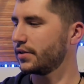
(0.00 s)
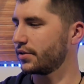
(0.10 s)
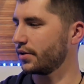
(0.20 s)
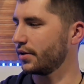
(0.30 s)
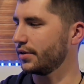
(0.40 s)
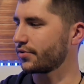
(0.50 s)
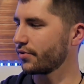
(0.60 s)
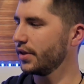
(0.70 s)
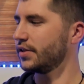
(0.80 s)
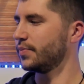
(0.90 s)
It's, uh, it's
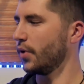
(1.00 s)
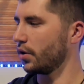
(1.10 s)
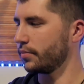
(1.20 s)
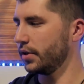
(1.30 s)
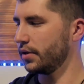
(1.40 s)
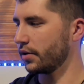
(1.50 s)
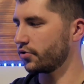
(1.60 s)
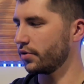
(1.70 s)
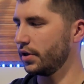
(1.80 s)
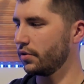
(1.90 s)
really small, but
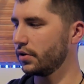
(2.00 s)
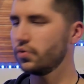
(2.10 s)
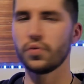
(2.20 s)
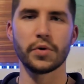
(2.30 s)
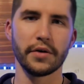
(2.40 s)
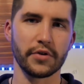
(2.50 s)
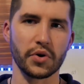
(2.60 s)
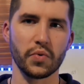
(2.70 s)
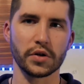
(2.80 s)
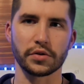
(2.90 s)
actually you can do whatever
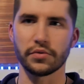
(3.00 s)
you want.